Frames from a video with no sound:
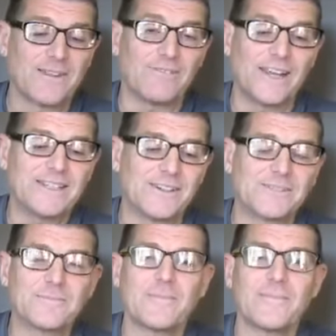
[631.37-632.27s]
right down.
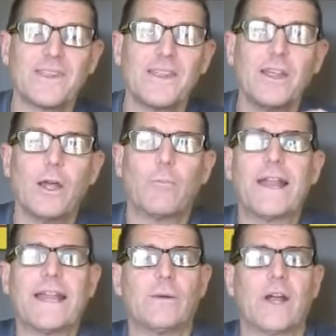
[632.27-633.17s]
But
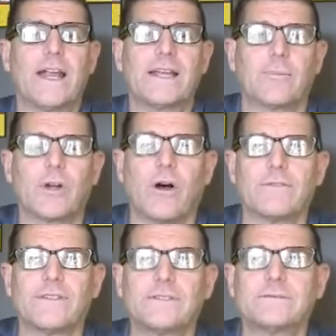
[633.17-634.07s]
anywhere, any cup of
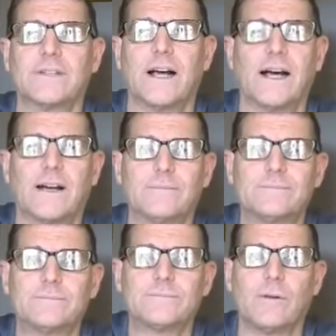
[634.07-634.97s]
coffee, a
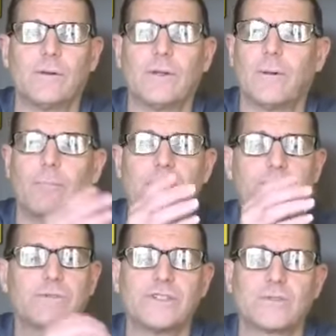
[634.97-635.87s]
bunch
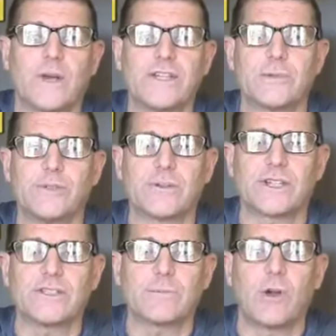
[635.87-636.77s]
of reasons why you should be
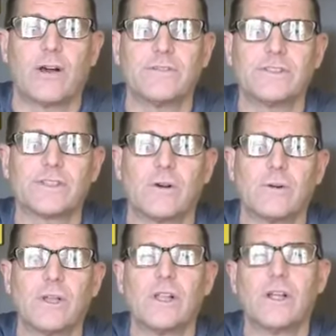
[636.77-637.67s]
drinking some coffee. So
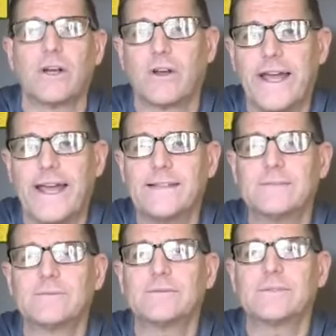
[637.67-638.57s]
go ahead,
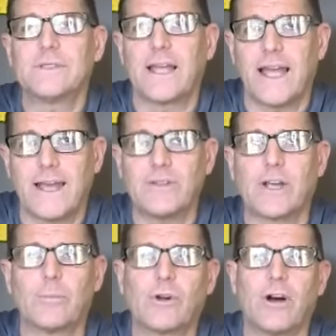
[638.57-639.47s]
have your
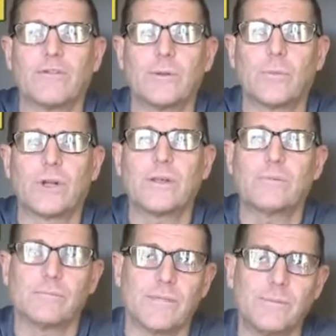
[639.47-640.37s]
cup of coffee in the morning,
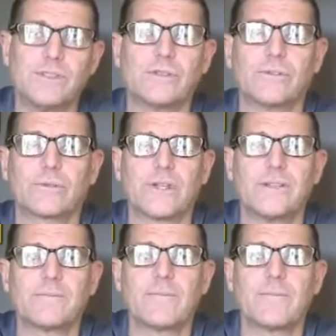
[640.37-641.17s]
maybe two or three,